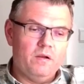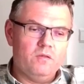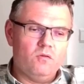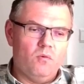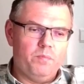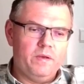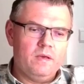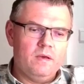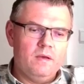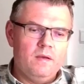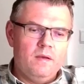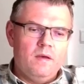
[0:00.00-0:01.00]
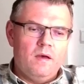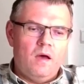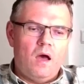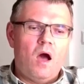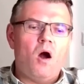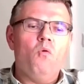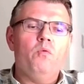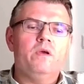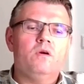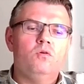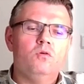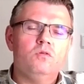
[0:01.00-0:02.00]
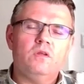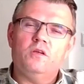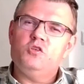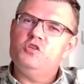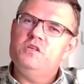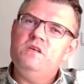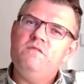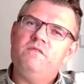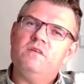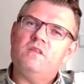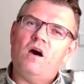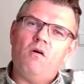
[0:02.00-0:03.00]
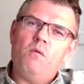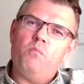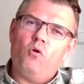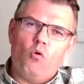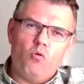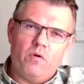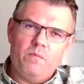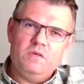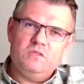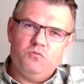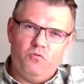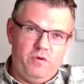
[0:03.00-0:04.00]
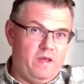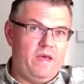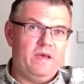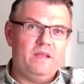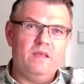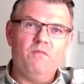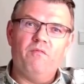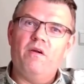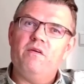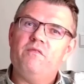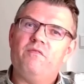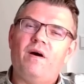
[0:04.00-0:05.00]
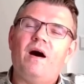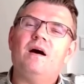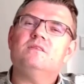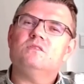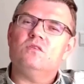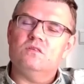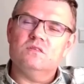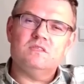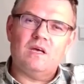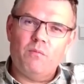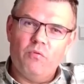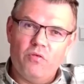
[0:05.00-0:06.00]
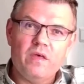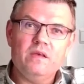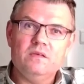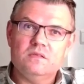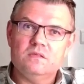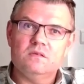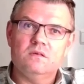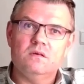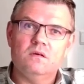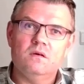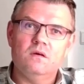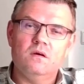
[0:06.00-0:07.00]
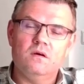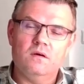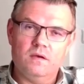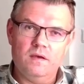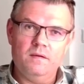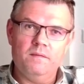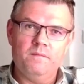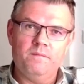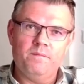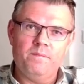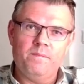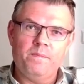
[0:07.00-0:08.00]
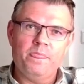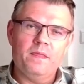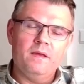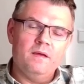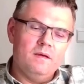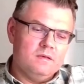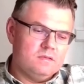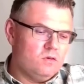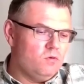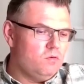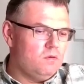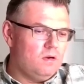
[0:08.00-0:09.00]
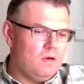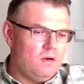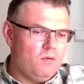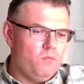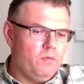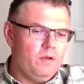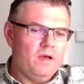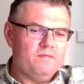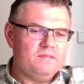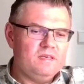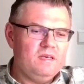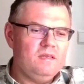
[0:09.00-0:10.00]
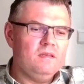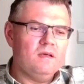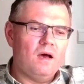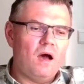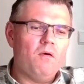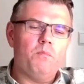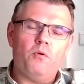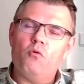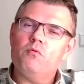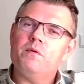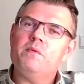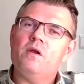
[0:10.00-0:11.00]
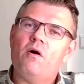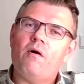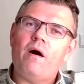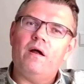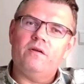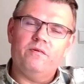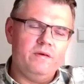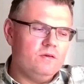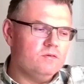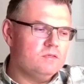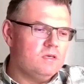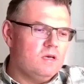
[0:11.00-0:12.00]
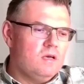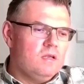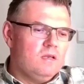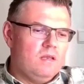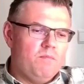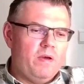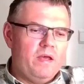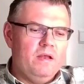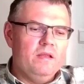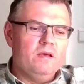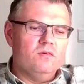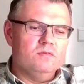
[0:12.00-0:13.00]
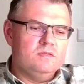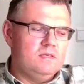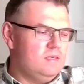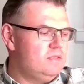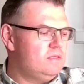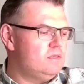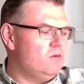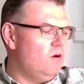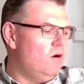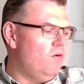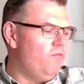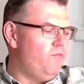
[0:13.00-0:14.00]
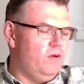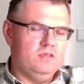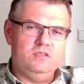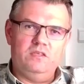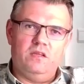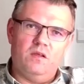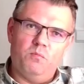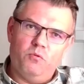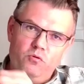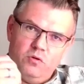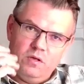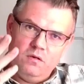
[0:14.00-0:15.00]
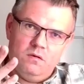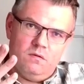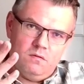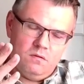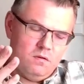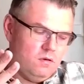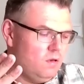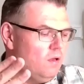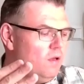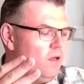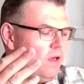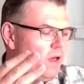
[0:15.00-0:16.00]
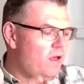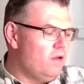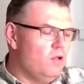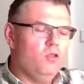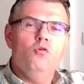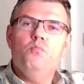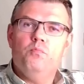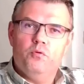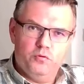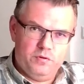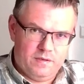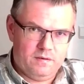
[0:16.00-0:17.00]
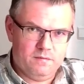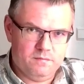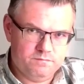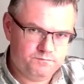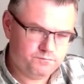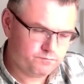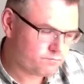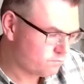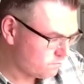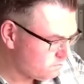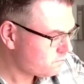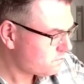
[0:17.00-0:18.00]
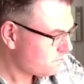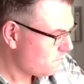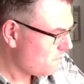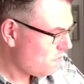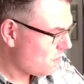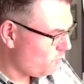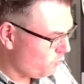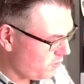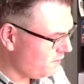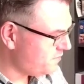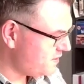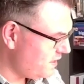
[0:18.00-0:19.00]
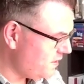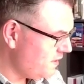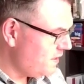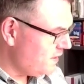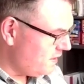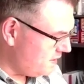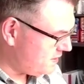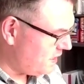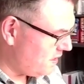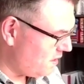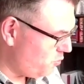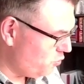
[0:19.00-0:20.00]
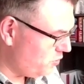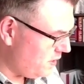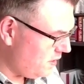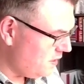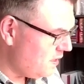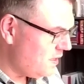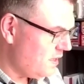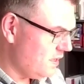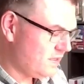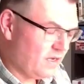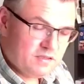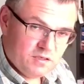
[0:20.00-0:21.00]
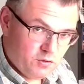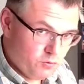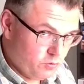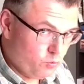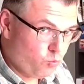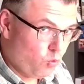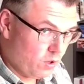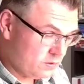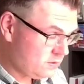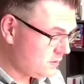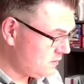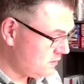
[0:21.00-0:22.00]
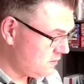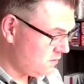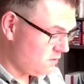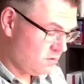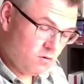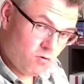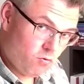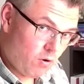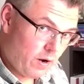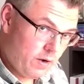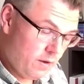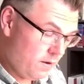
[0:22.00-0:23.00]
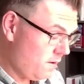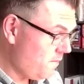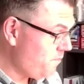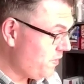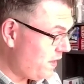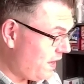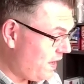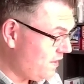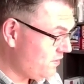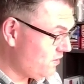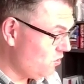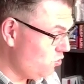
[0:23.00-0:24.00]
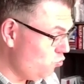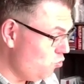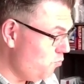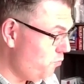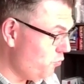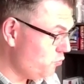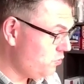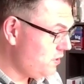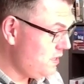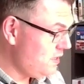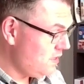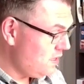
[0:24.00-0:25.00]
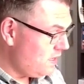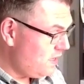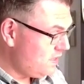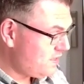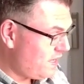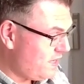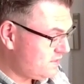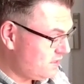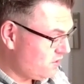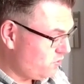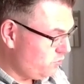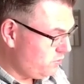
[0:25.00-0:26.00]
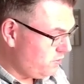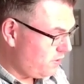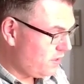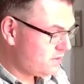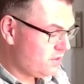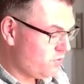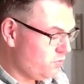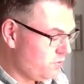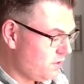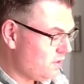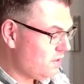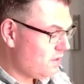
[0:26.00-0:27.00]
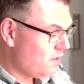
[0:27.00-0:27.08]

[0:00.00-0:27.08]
topic how we could achieve that our program is reacting very fast on some things. Okay? So uh, we have seen our program in our Arduinos they mainly consists of a setup routine uh, and a loop routine. We have said the setup routine is executed once, right? and the loop routine is execute, executed